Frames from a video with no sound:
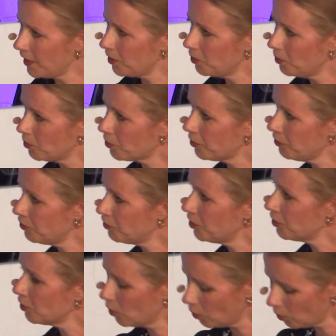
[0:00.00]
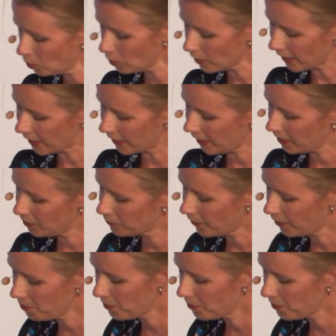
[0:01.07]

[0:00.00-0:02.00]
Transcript: your Christian calling is very